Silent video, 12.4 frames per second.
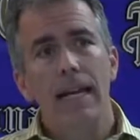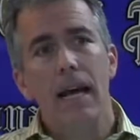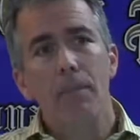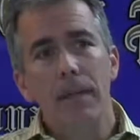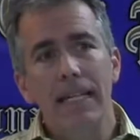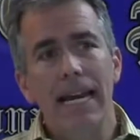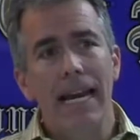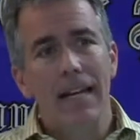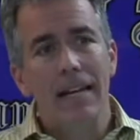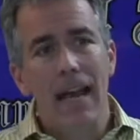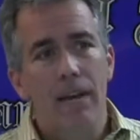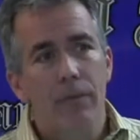And I
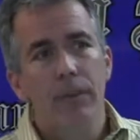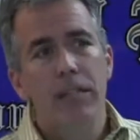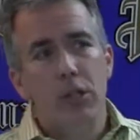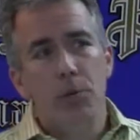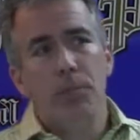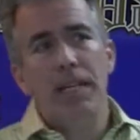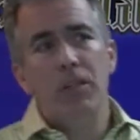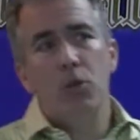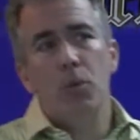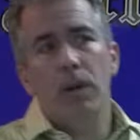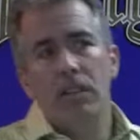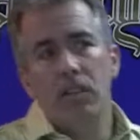began every
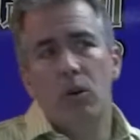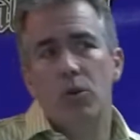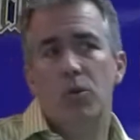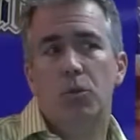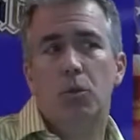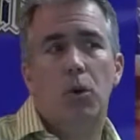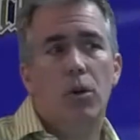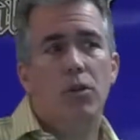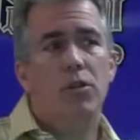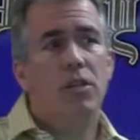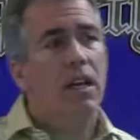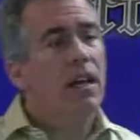speech with those
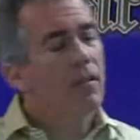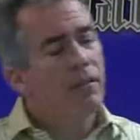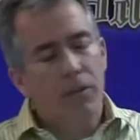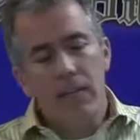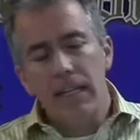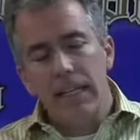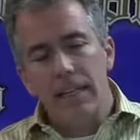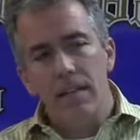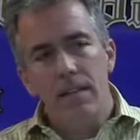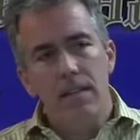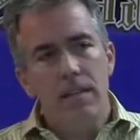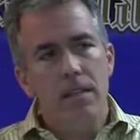words for the
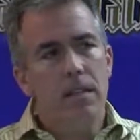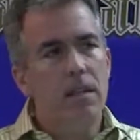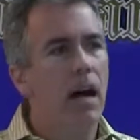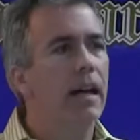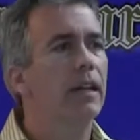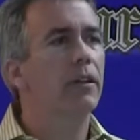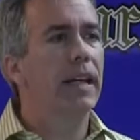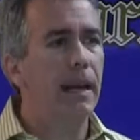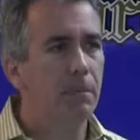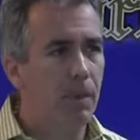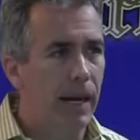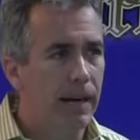entire
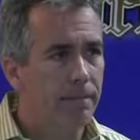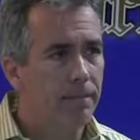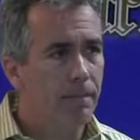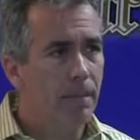campaign.